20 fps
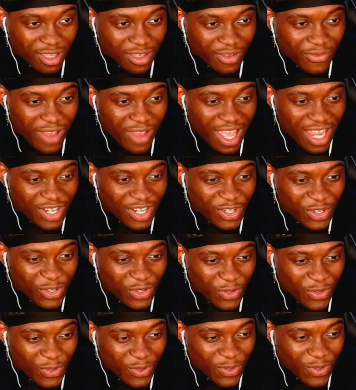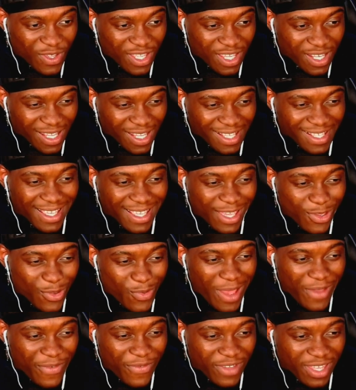Find who? Is it who
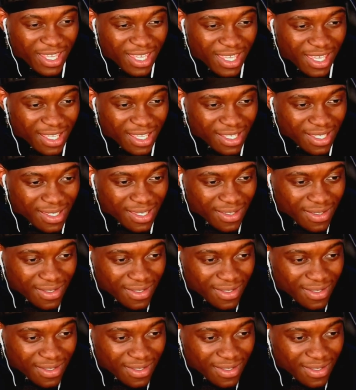I think it is?